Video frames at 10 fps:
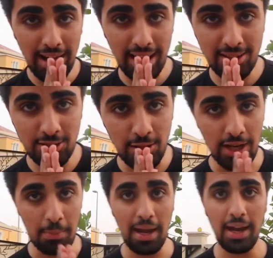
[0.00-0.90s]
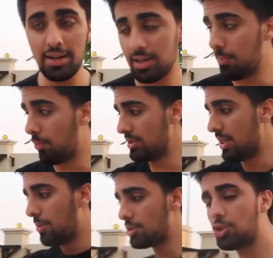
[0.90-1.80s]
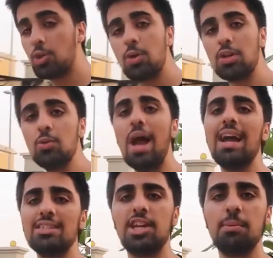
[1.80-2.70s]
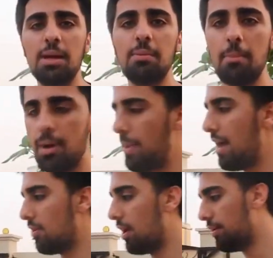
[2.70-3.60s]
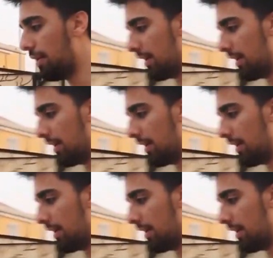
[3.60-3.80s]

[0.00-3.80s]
I head out to go get my haircut, boys, I want to show you a new handshake me and my mom have. Are